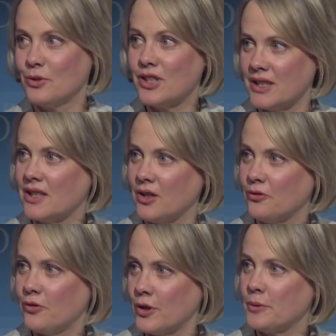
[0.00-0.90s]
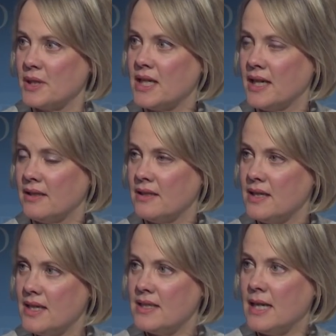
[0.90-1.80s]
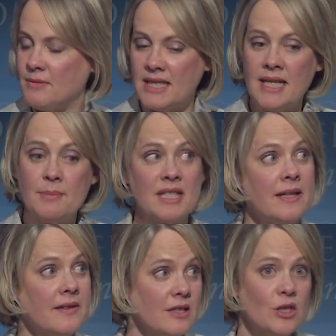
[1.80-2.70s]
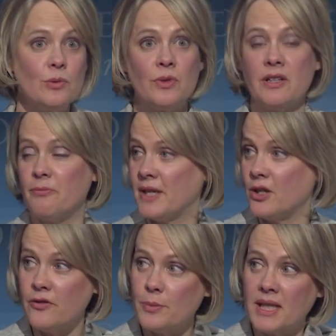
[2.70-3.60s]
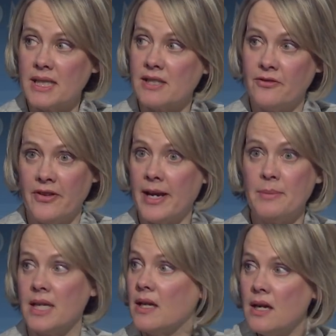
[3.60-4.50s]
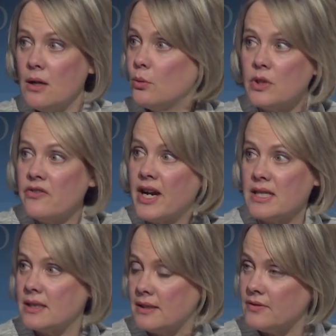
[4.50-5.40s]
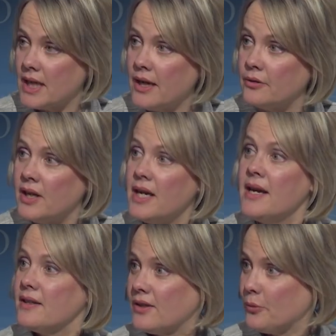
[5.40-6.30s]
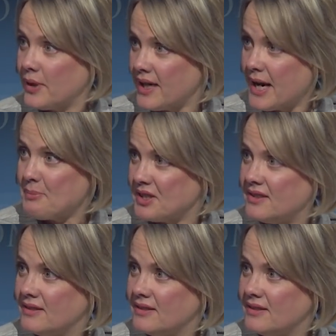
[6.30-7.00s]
we're going to go forward and name these names, and then the suit would have been over because the family would have had to leave town. So what happened?